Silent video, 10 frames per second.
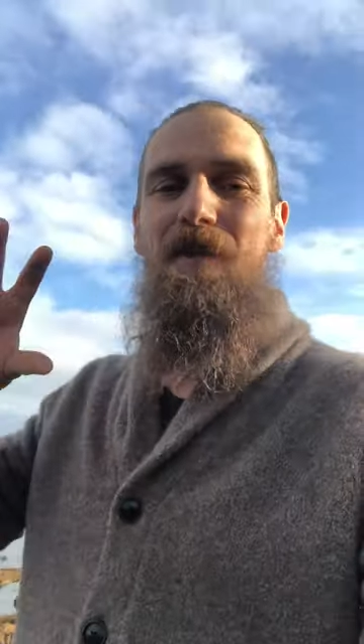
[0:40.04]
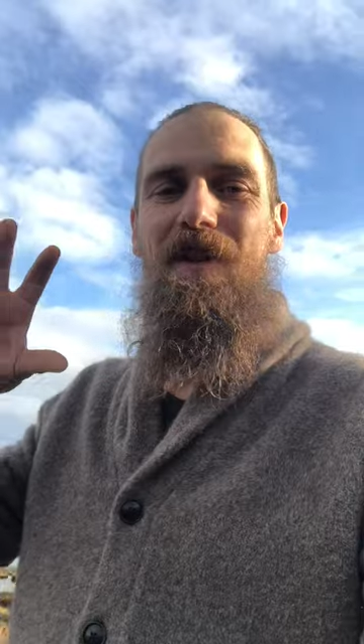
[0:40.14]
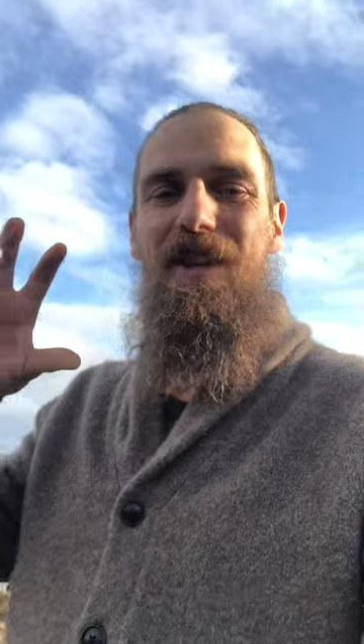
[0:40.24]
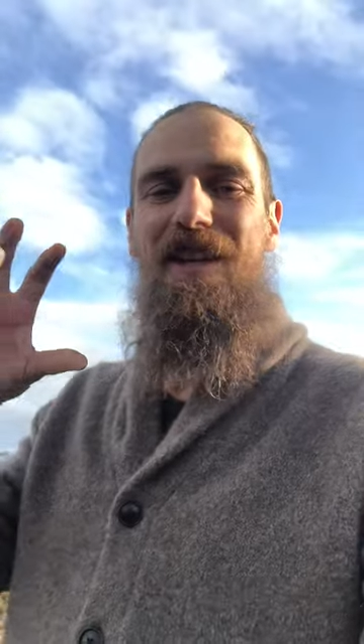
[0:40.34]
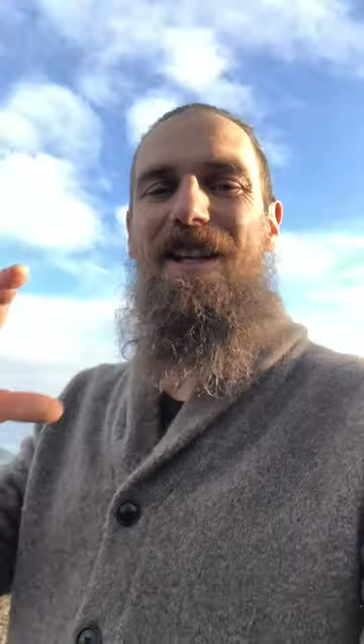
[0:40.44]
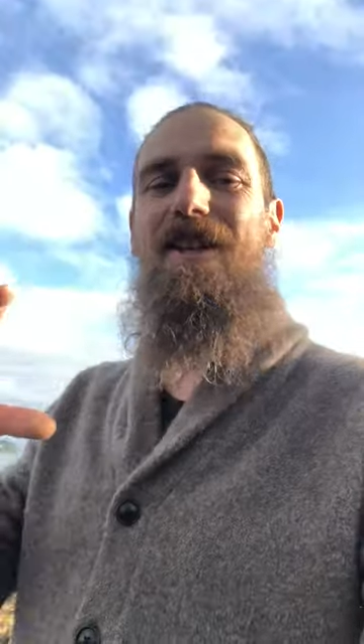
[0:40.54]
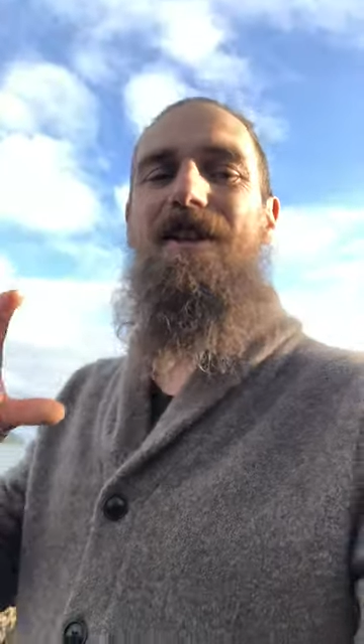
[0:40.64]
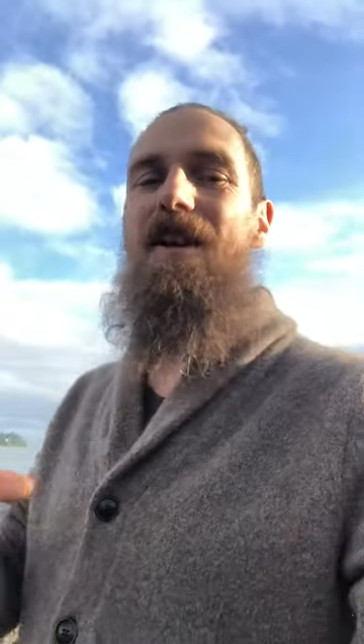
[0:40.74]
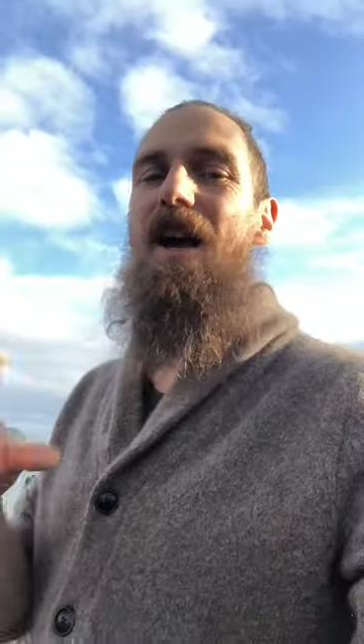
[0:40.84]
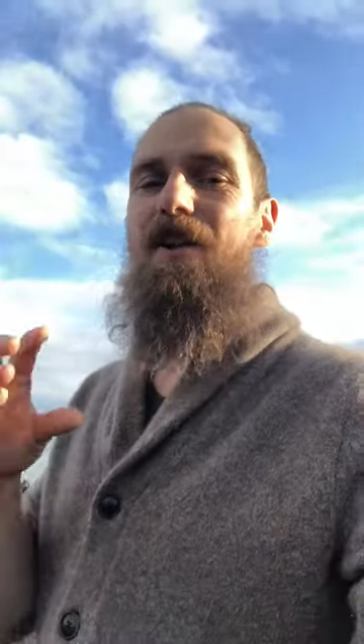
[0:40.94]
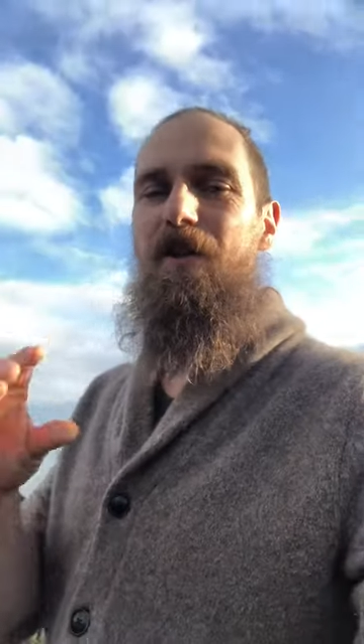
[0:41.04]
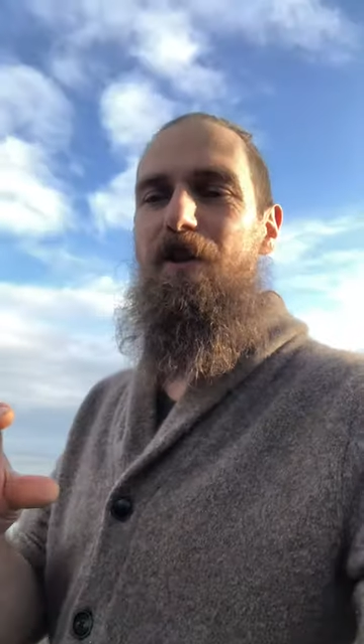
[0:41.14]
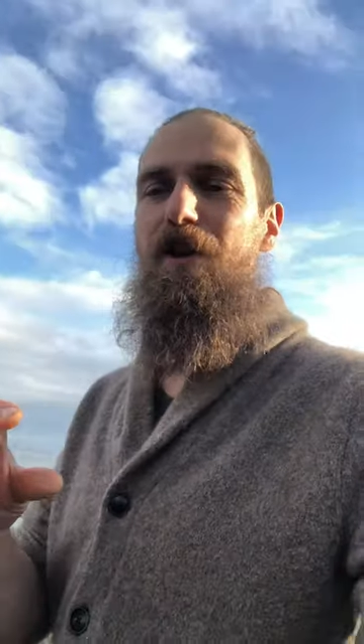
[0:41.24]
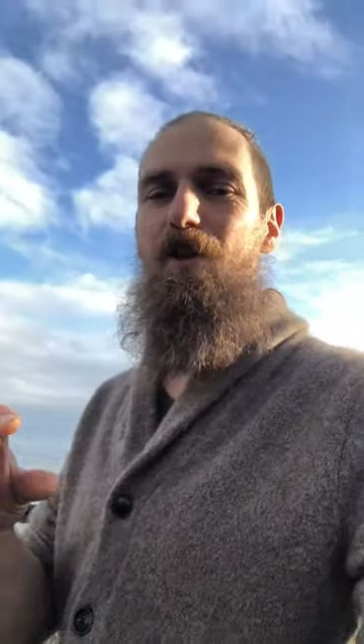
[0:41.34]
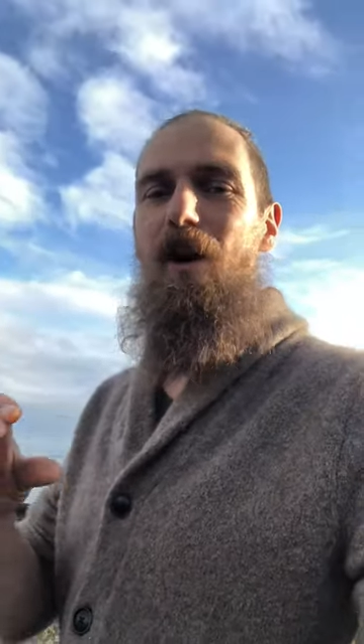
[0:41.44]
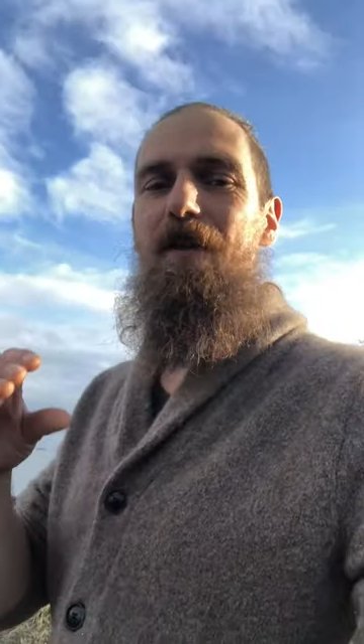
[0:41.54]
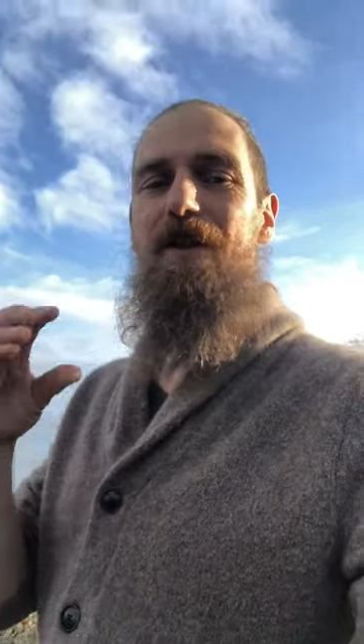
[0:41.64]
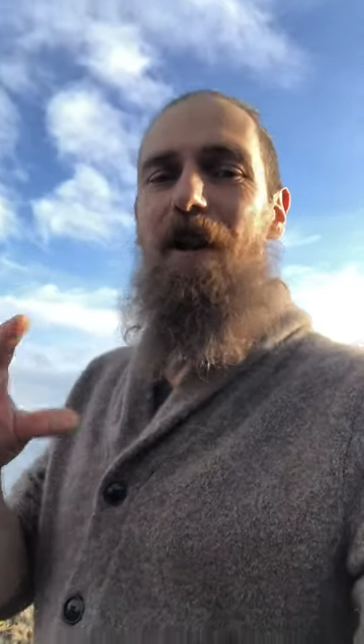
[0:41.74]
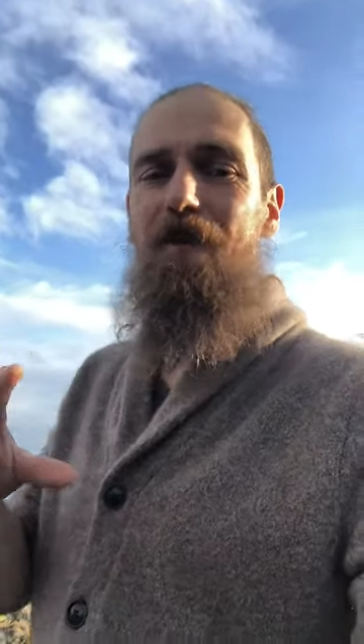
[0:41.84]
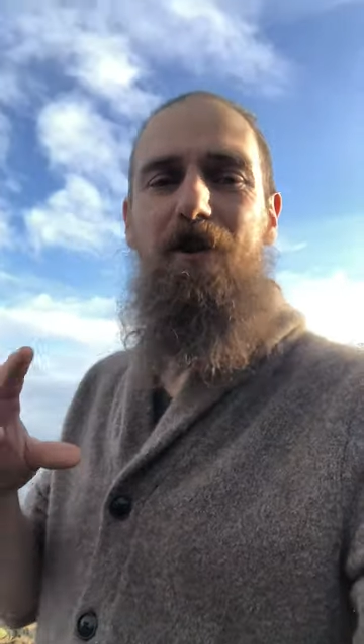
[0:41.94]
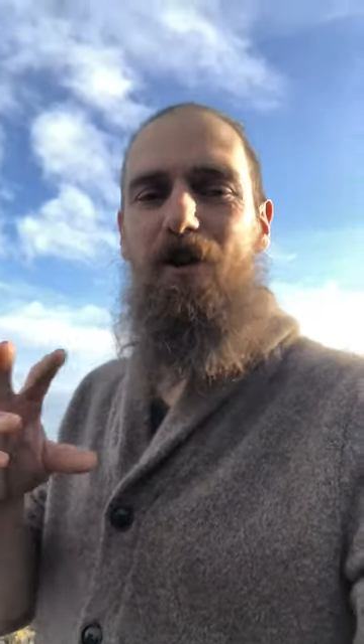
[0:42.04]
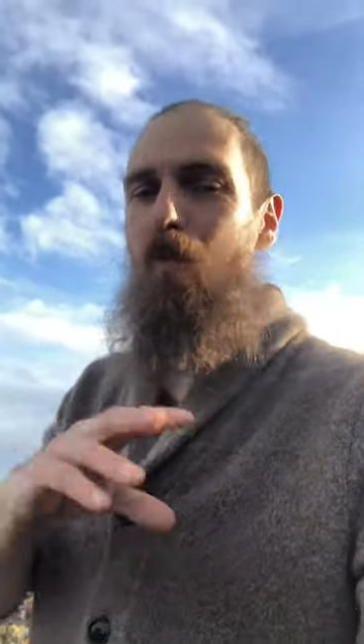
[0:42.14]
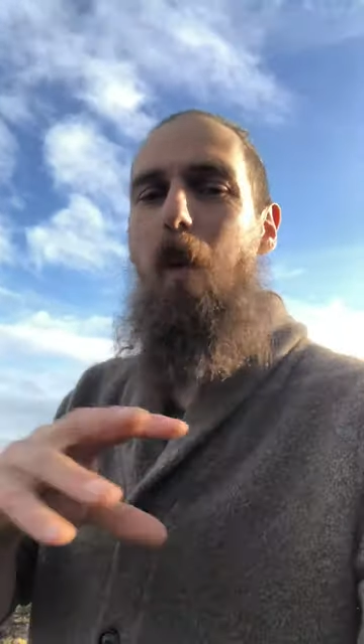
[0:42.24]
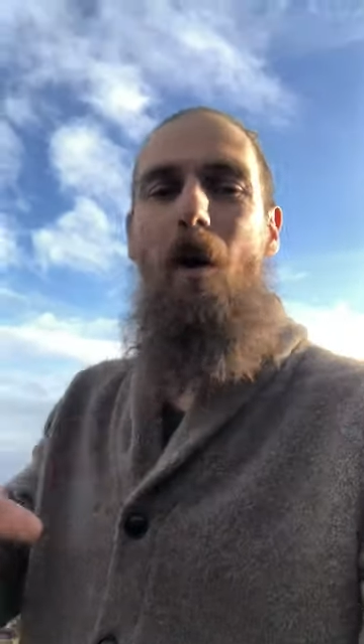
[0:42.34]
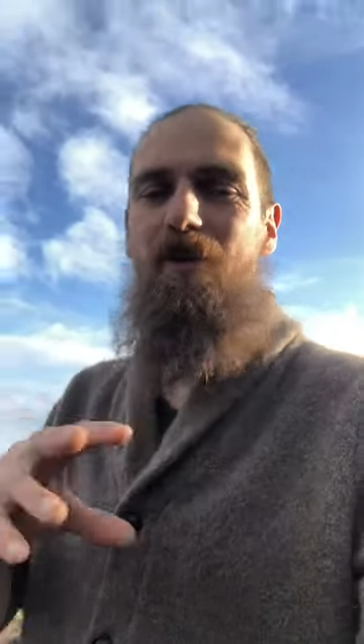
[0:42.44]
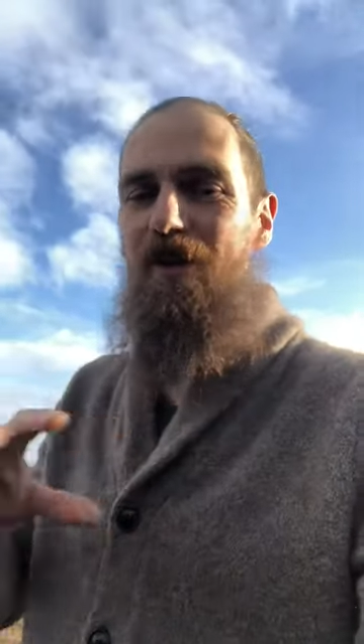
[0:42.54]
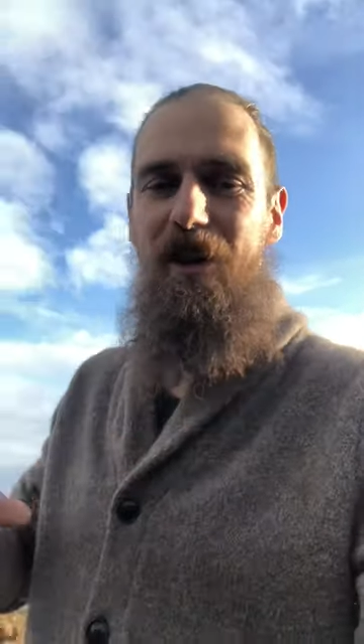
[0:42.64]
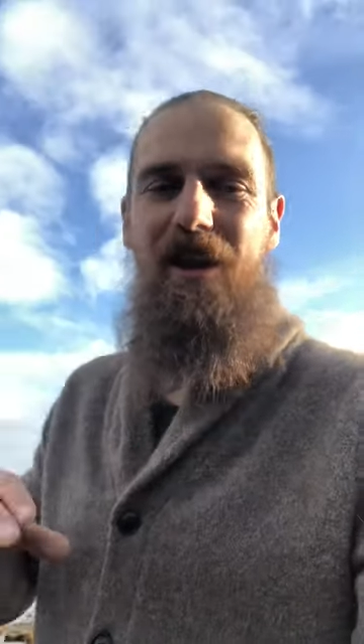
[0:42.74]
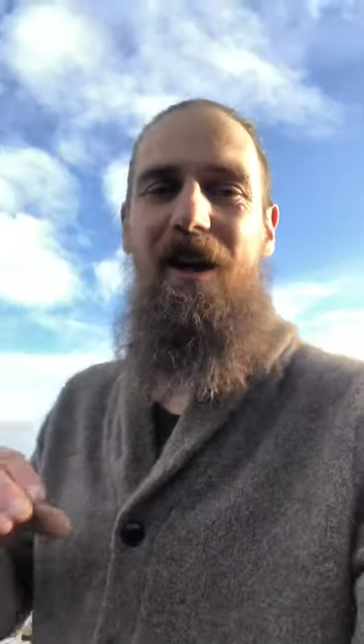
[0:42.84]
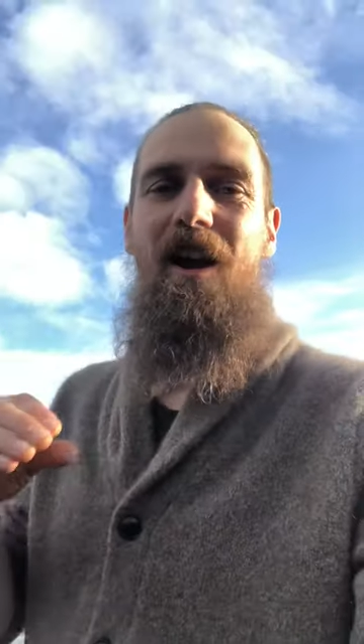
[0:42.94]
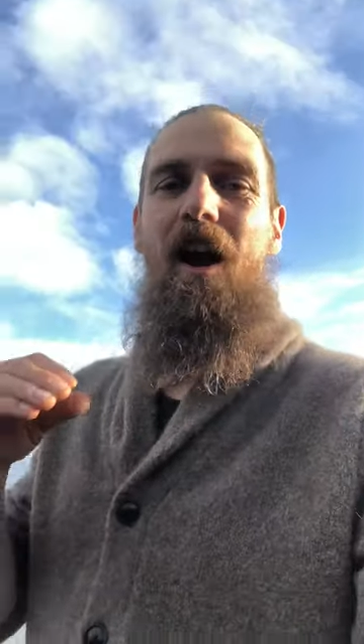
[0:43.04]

the insider's view of stuff you just won't see